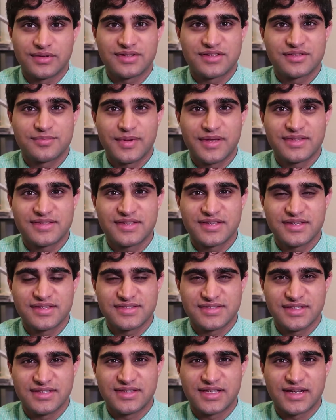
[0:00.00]
which is basically a
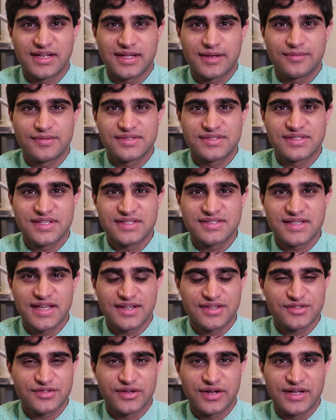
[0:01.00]
seat that gives 6
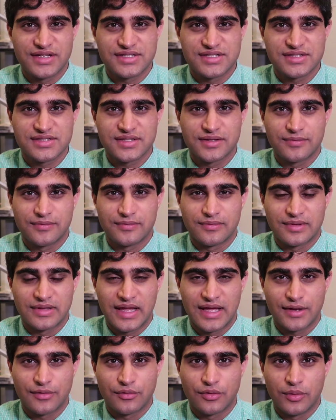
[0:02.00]
extra inches of
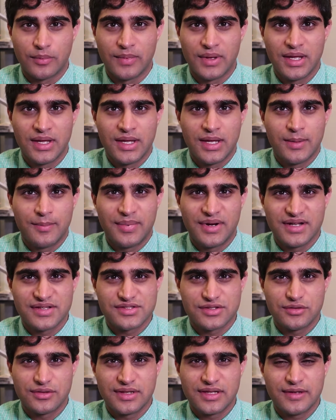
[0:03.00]
legroom. But
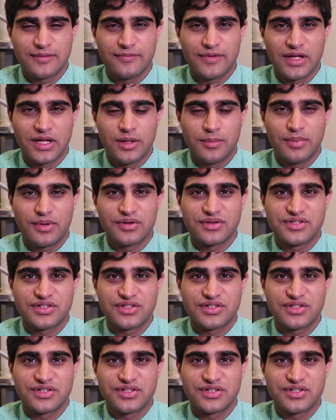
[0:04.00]
it's only available